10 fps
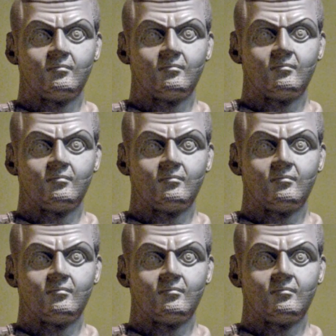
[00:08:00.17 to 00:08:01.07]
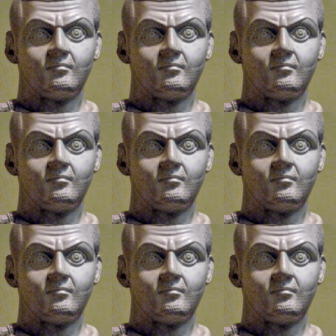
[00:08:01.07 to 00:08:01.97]

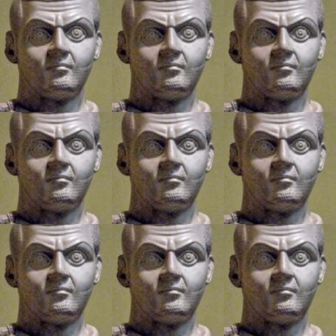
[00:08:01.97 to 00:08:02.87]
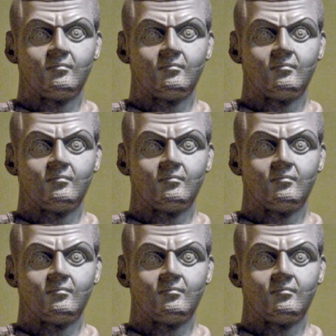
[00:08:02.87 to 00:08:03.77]

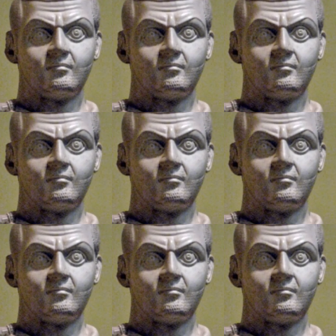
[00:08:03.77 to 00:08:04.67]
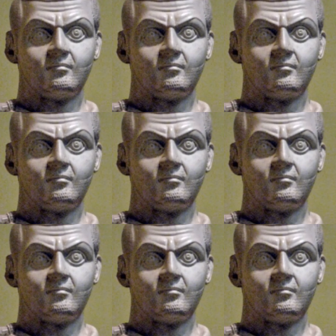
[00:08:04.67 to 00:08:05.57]

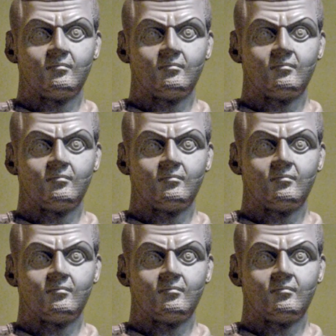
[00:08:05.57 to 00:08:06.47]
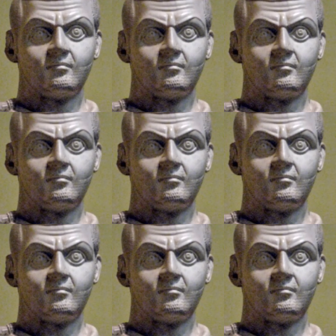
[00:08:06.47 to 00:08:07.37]

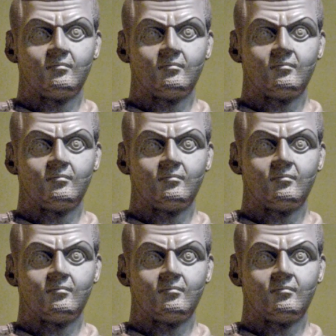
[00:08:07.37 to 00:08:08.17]
(no lip movement)